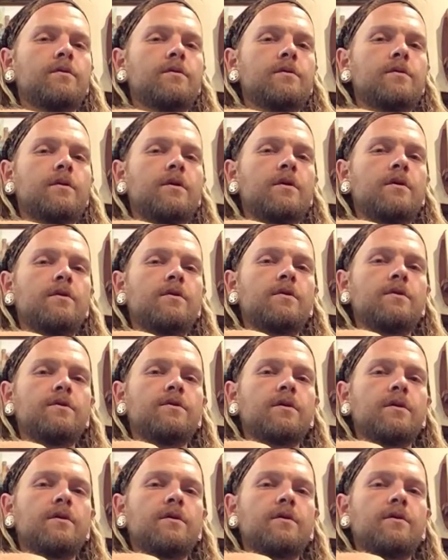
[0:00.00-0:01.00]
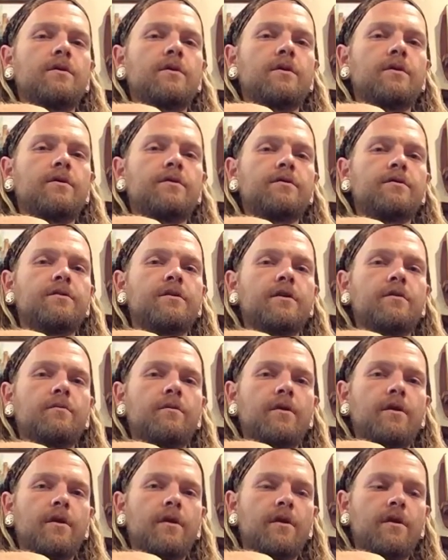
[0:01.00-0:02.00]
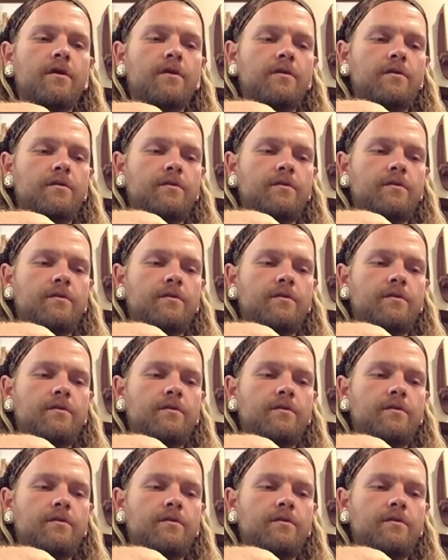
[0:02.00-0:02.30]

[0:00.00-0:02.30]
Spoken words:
Starting the channel, how I start my day.